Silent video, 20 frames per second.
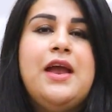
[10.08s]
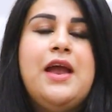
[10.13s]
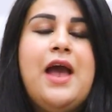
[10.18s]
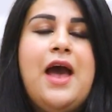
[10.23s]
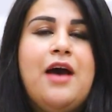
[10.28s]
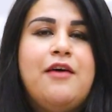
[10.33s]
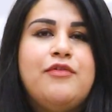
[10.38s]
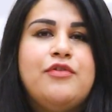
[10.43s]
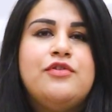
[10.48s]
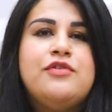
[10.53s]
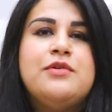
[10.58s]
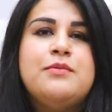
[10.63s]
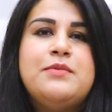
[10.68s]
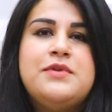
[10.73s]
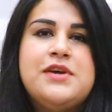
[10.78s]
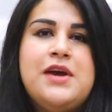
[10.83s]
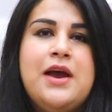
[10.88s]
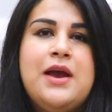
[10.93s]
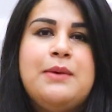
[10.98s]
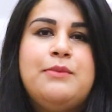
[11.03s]
after some
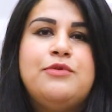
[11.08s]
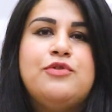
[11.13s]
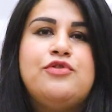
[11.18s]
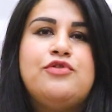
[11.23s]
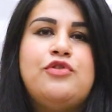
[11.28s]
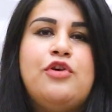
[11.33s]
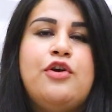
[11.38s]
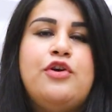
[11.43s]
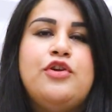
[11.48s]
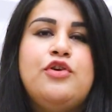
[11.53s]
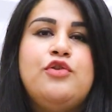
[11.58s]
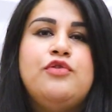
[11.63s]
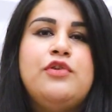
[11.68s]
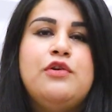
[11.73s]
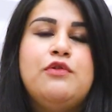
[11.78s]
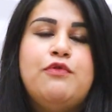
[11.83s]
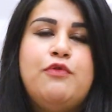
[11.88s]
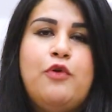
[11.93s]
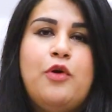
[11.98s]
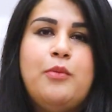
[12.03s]
time to start
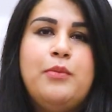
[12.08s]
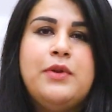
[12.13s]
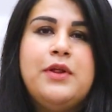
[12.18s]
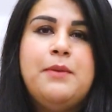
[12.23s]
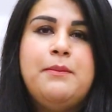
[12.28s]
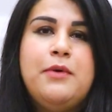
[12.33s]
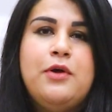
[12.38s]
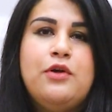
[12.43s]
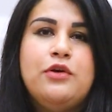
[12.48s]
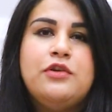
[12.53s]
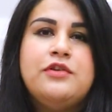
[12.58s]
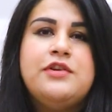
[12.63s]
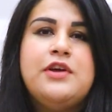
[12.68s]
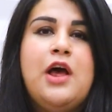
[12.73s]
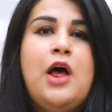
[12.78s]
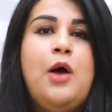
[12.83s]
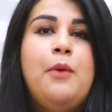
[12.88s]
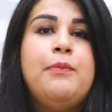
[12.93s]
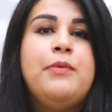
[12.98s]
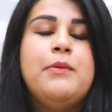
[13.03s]
using formula milk to
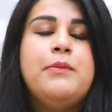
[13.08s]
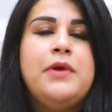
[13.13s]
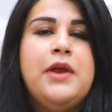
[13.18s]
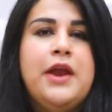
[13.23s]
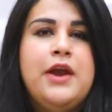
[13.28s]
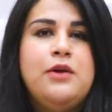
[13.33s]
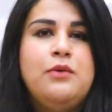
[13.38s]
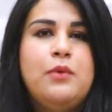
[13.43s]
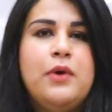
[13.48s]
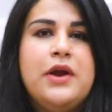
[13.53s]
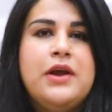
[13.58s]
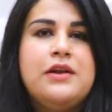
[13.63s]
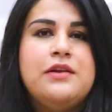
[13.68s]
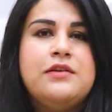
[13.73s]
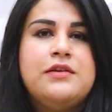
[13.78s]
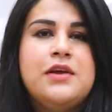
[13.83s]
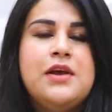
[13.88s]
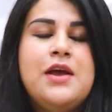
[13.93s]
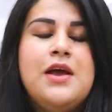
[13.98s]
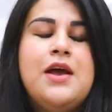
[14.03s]
help them gain
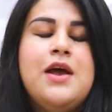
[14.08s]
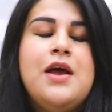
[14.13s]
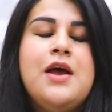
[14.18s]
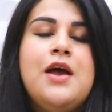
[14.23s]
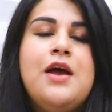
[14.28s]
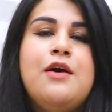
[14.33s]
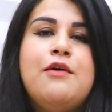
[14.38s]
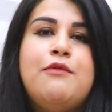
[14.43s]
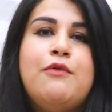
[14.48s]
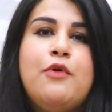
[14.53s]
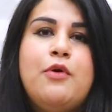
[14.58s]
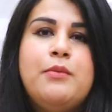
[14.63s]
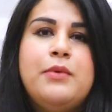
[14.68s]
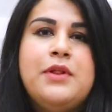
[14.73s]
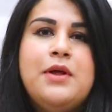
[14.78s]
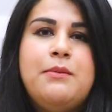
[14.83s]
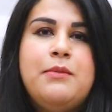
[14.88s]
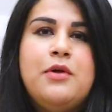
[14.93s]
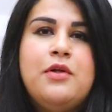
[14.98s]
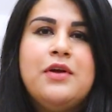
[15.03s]
weight.
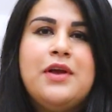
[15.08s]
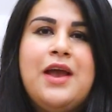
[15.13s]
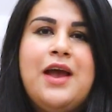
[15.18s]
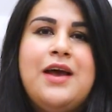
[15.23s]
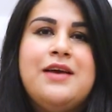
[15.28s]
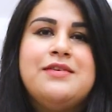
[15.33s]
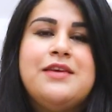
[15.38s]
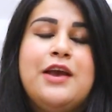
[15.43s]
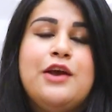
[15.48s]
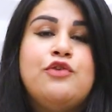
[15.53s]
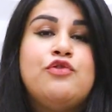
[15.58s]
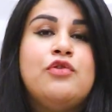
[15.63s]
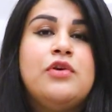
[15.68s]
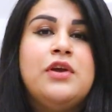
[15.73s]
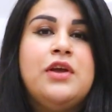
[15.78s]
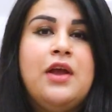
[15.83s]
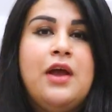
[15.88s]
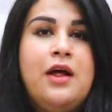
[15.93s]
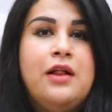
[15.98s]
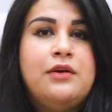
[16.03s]
Formula milk has
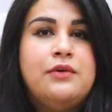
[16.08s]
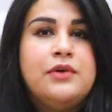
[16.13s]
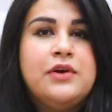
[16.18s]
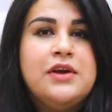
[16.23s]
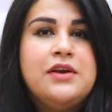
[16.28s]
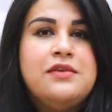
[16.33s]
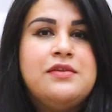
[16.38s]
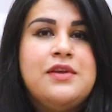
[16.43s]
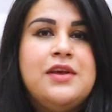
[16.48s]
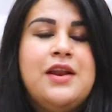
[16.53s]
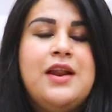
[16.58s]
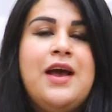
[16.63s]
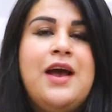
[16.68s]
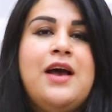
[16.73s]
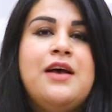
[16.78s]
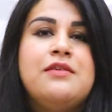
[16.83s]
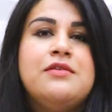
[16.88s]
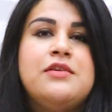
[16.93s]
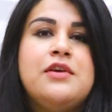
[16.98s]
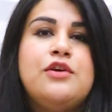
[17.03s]
extra calories, it
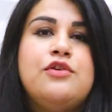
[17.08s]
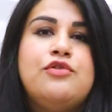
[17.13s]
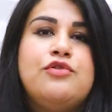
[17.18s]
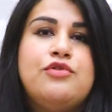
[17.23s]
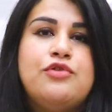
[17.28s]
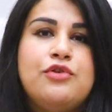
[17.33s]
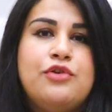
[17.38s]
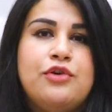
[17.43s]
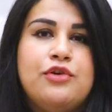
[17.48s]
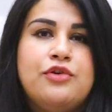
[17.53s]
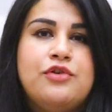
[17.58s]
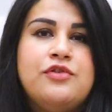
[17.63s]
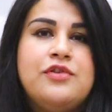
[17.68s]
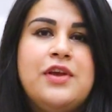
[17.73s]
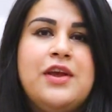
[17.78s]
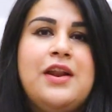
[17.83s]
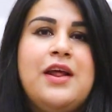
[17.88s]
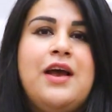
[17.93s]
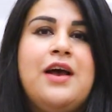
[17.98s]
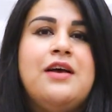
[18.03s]
has sugars,
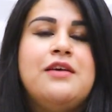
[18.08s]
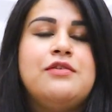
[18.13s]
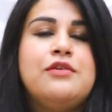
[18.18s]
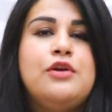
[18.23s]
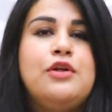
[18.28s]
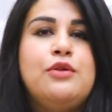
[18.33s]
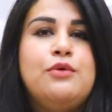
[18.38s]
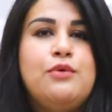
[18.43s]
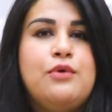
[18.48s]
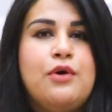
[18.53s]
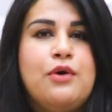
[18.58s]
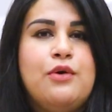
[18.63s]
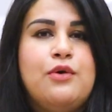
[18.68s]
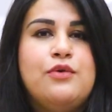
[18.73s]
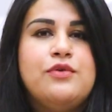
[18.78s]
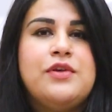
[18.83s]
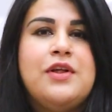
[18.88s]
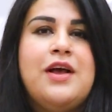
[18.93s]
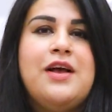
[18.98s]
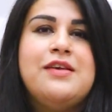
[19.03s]
it has
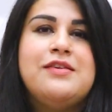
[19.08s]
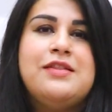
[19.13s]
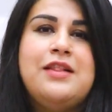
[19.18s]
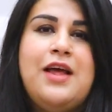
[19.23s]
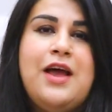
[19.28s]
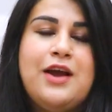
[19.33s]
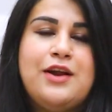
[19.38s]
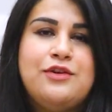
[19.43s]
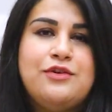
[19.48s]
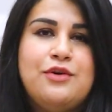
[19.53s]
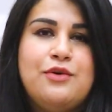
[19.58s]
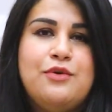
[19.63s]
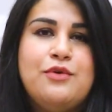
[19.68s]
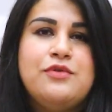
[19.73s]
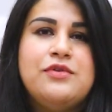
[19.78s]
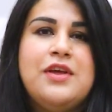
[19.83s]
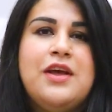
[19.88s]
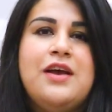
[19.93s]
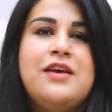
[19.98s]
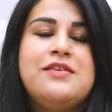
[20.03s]
glucose, it has
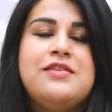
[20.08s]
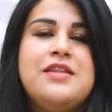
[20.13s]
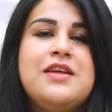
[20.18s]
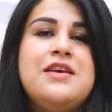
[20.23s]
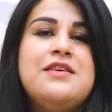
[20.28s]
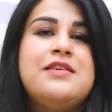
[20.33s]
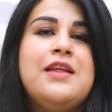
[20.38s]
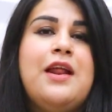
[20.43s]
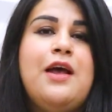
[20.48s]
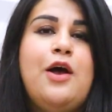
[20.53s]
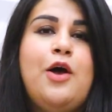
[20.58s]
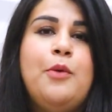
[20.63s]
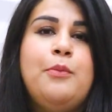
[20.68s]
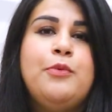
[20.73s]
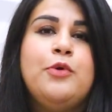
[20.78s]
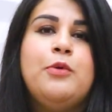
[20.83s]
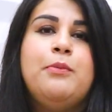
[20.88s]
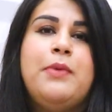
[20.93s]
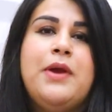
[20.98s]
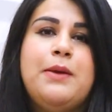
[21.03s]
lactose, it has things that help
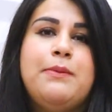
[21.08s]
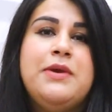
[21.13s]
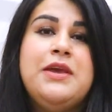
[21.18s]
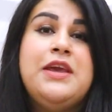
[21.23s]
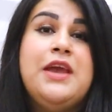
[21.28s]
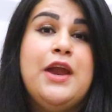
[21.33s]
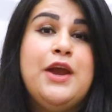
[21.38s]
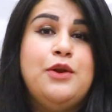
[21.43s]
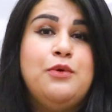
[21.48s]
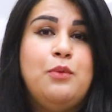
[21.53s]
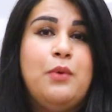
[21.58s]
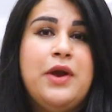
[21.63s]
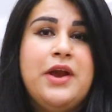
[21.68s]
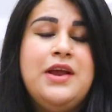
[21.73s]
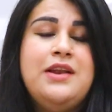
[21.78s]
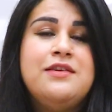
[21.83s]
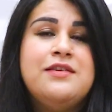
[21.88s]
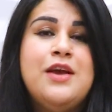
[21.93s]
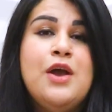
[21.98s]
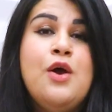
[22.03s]
your baby gain
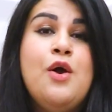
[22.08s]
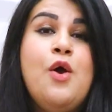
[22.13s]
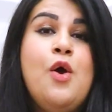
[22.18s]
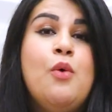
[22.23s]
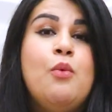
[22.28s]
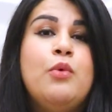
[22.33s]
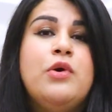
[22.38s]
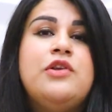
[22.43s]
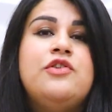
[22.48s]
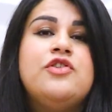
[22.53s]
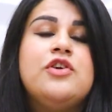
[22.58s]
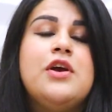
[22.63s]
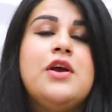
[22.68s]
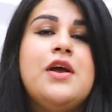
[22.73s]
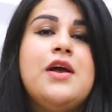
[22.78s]
weight, which